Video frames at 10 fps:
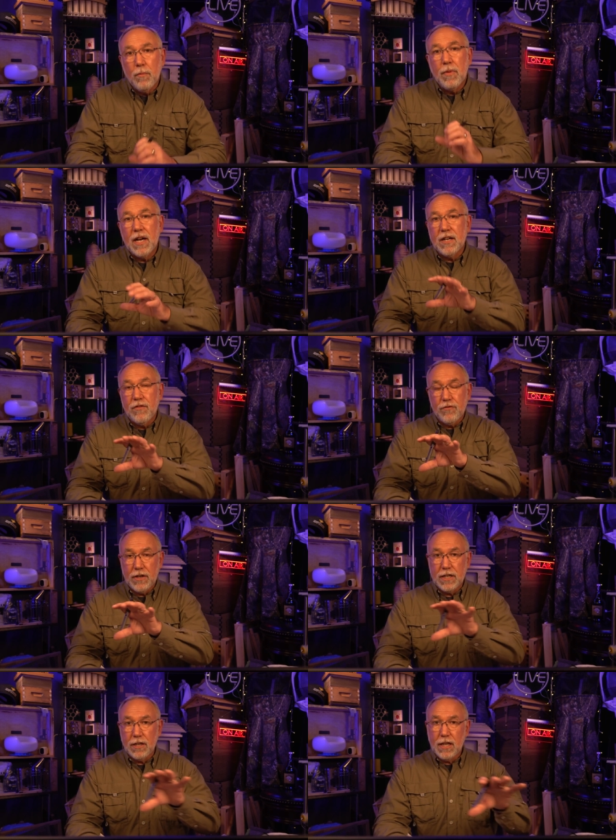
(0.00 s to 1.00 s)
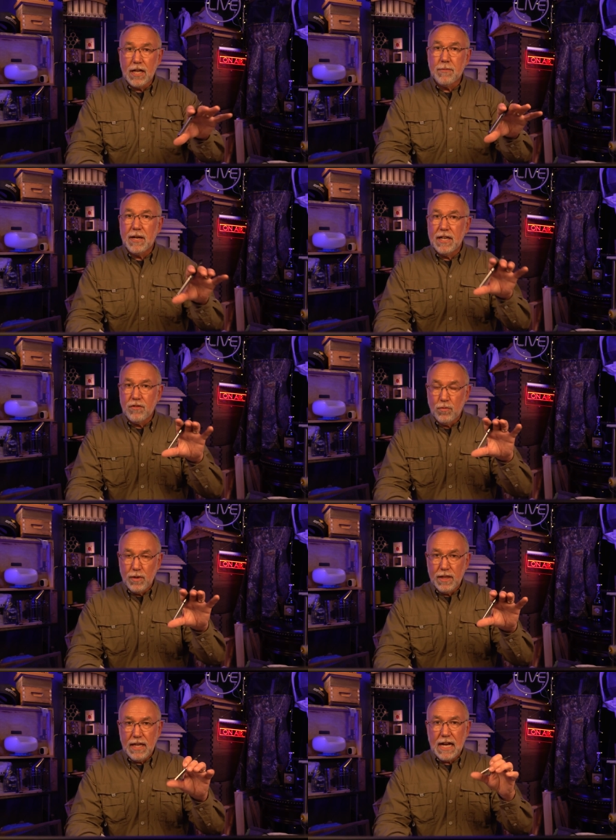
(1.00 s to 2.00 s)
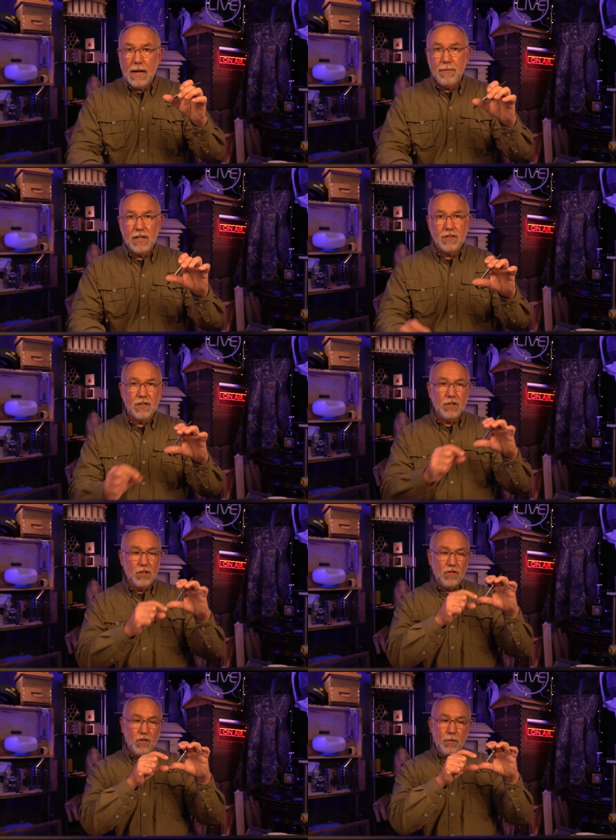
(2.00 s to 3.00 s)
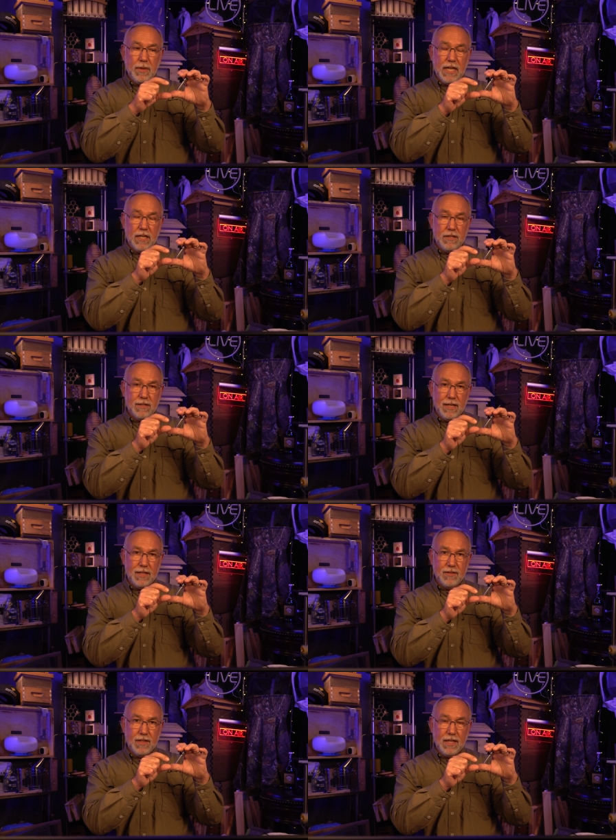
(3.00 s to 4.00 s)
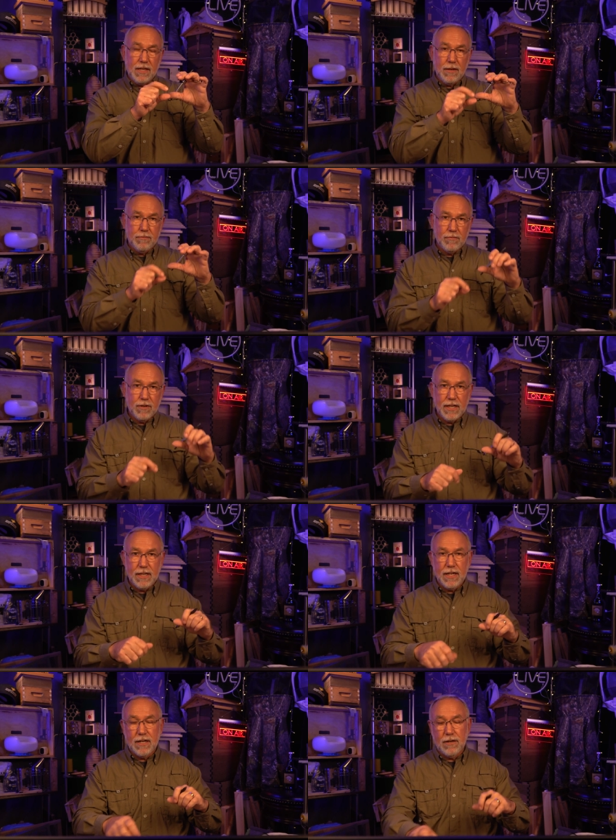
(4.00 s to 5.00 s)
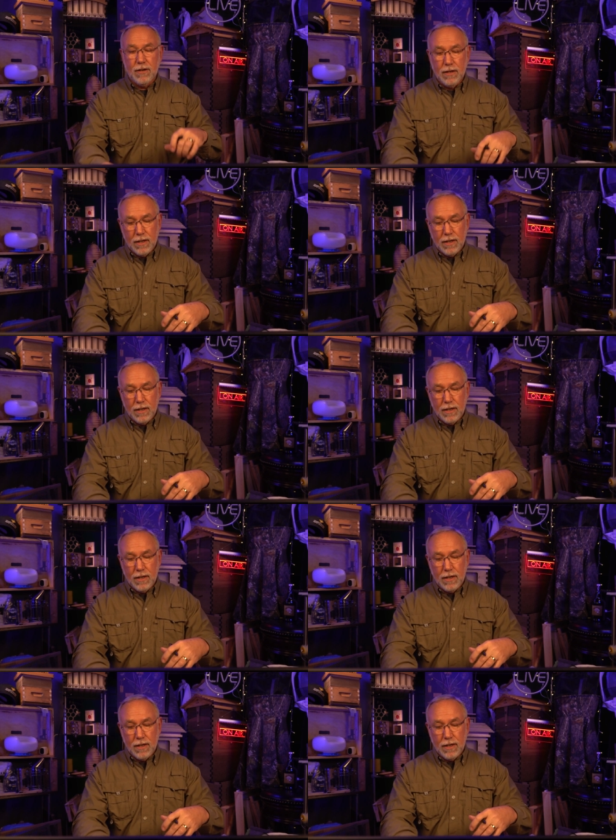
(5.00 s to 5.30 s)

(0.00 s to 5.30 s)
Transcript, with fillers: But if you find a lot of mites with the app, because then you can zoom in and, and see them right there,